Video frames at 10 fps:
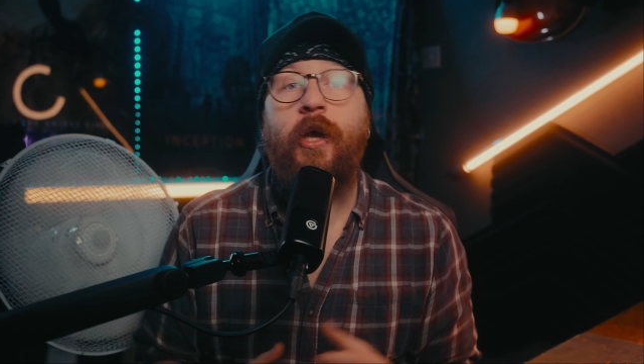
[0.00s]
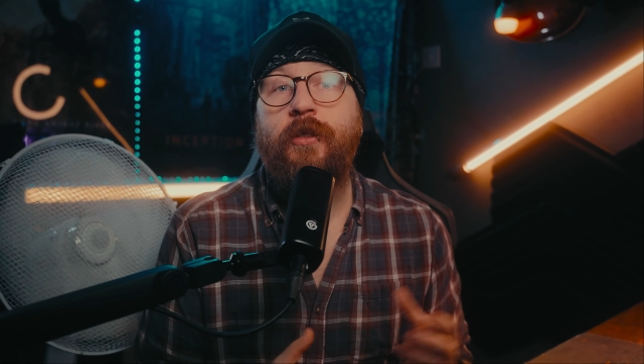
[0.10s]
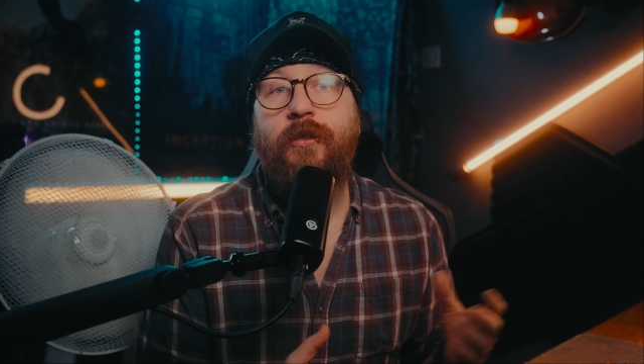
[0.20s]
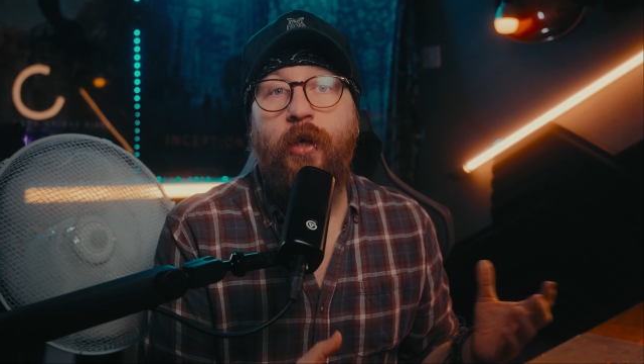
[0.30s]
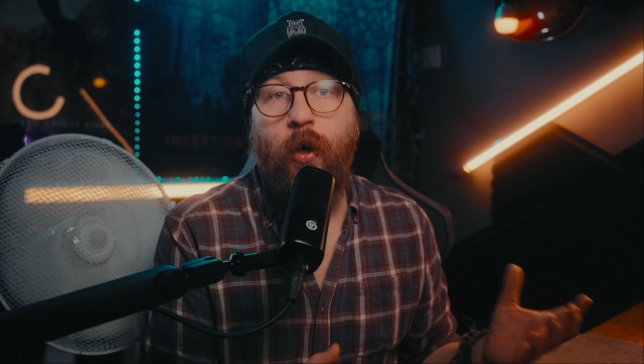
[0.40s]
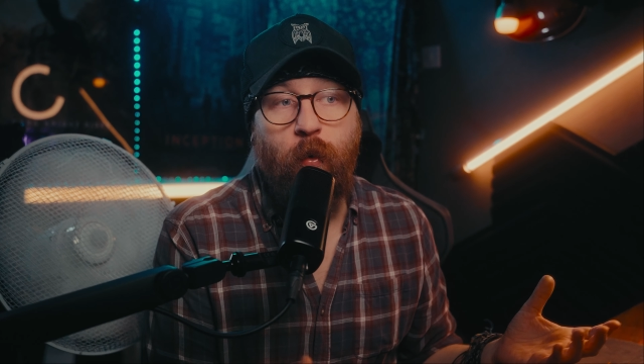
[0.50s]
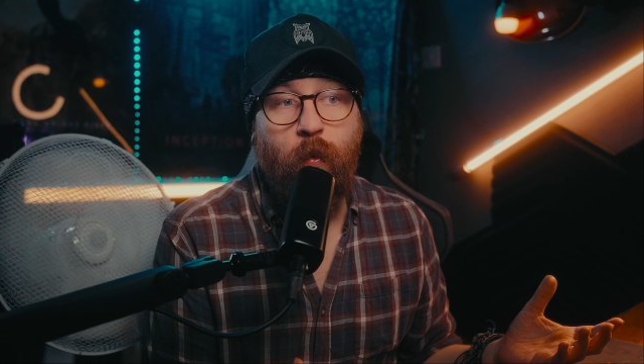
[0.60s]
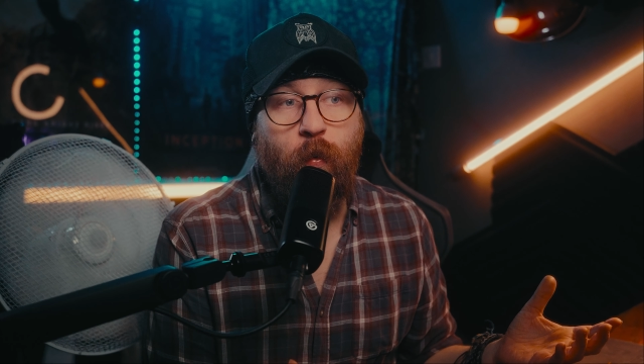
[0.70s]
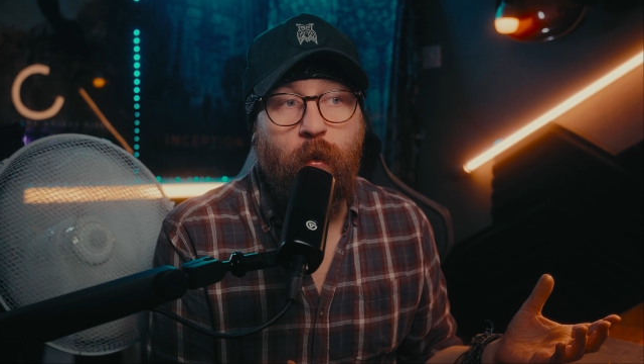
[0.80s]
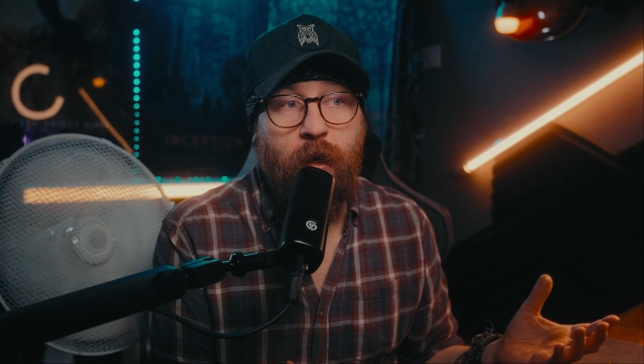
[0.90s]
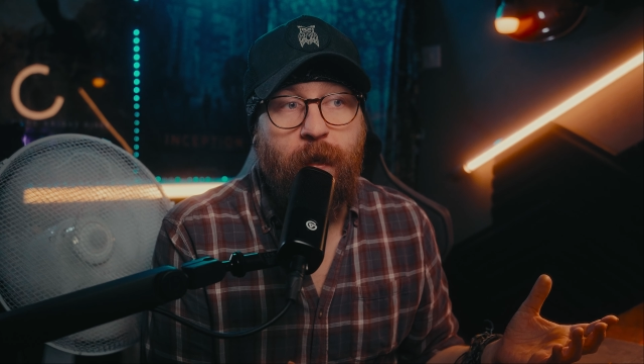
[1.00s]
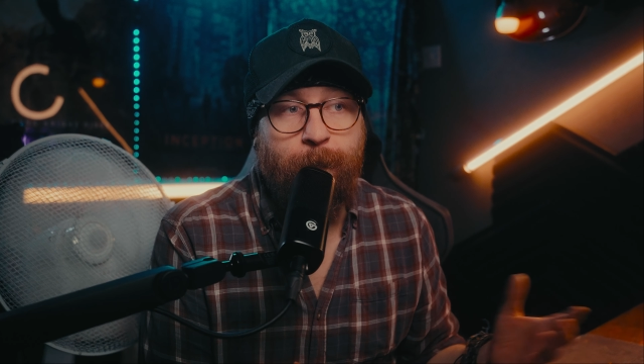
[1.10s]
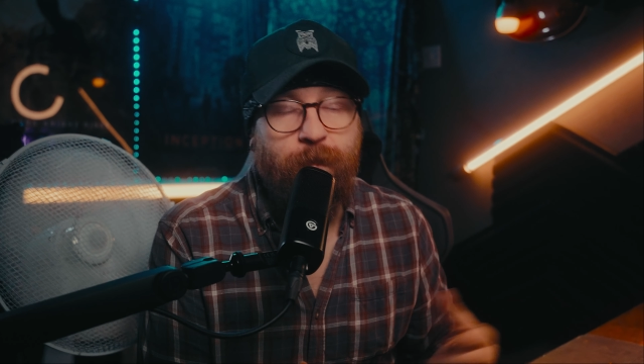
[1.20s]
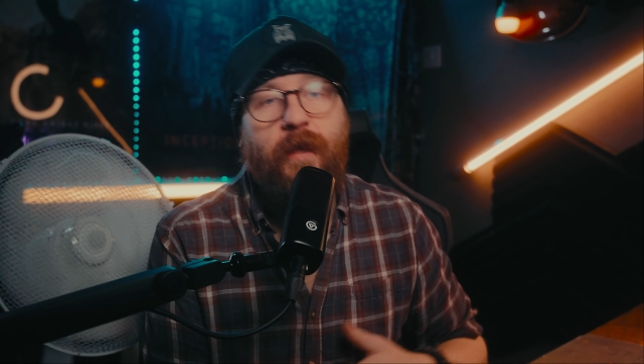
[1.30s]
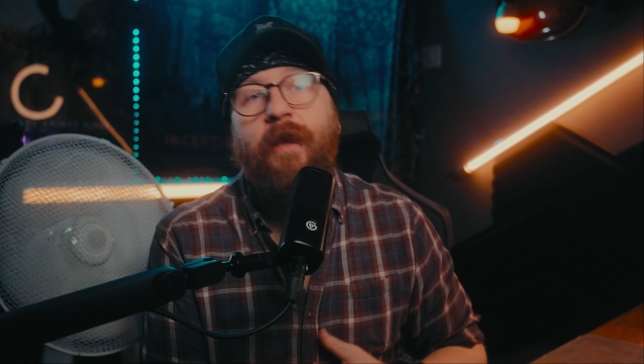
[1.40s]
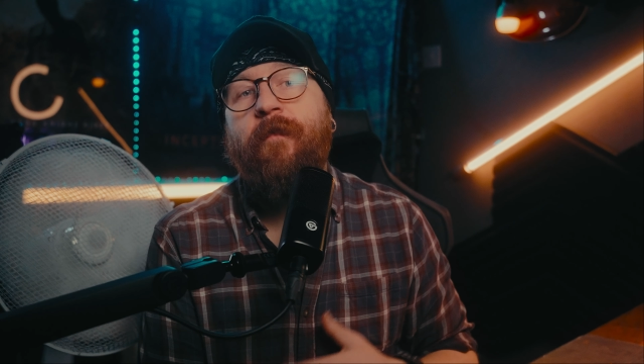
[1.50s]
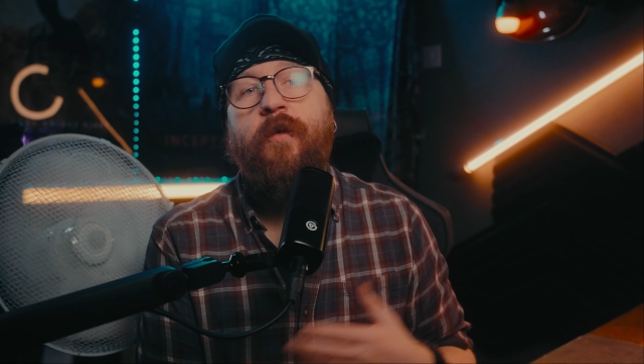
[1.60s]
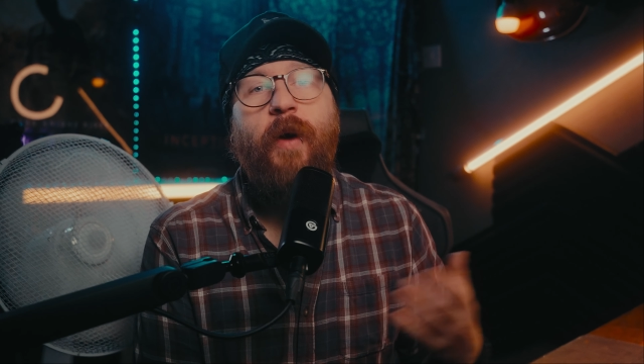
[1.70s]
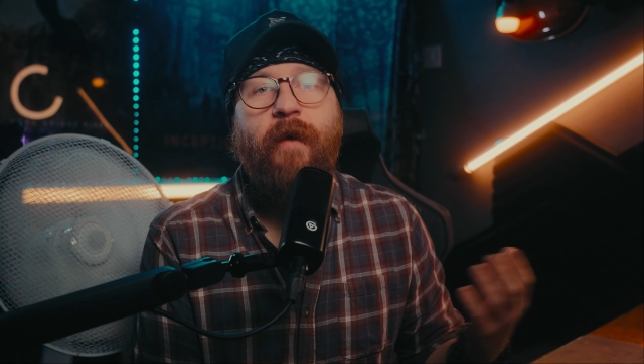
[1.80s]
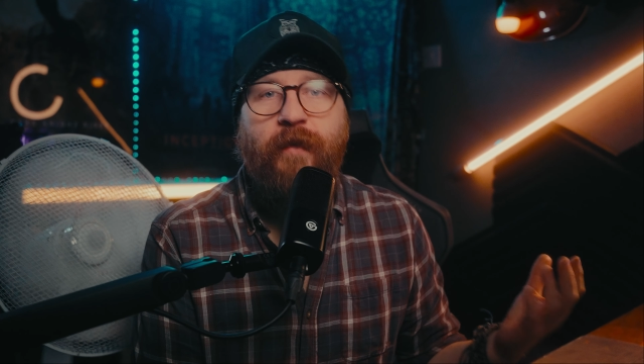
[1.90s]
So if
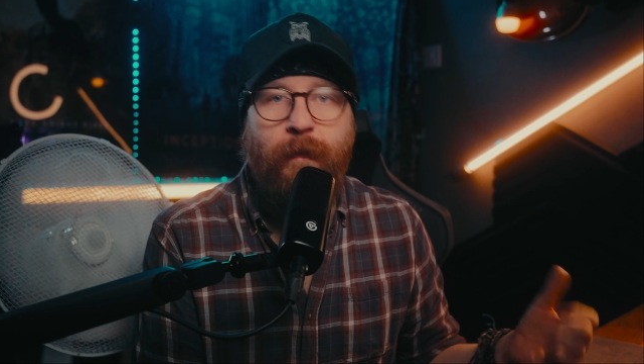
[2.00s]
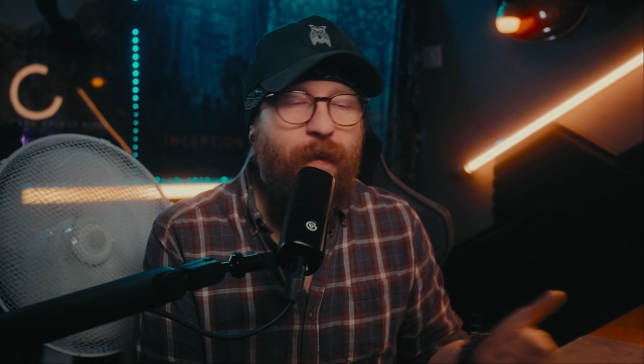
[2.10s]
you have like